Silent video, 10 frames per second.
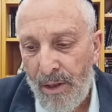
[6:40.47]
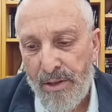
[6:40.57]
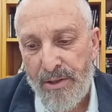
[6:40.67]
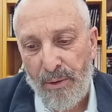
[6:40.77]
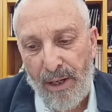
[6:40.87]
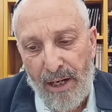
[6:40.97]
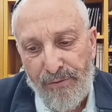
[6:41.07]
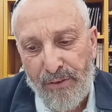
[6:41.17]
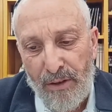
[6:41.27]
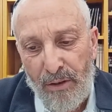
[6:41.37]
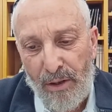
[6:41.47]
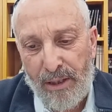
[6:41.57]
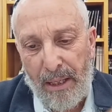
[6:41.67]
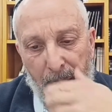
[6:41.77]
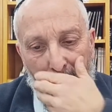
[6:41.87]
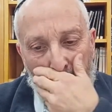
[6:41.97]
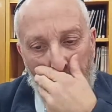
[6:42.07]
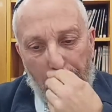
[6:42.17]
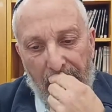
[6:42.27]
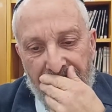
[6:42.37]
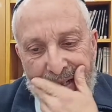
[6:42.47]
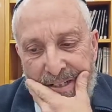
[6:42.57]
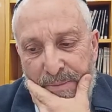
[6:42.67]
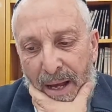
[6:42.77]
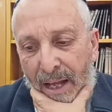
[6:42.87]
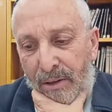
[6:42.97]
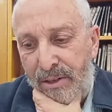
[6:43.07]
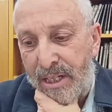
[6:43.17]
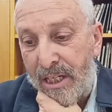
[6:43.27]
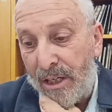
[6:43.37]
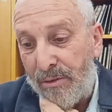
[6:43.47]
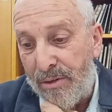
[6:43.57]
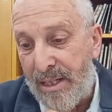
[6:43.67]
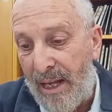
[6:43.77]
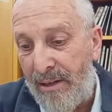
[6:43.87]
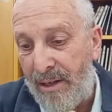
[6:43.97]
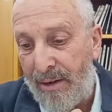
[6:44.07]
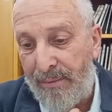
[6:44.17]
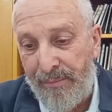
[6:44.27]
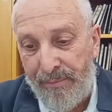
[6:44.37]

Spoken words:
So after looking in these matters and understanding,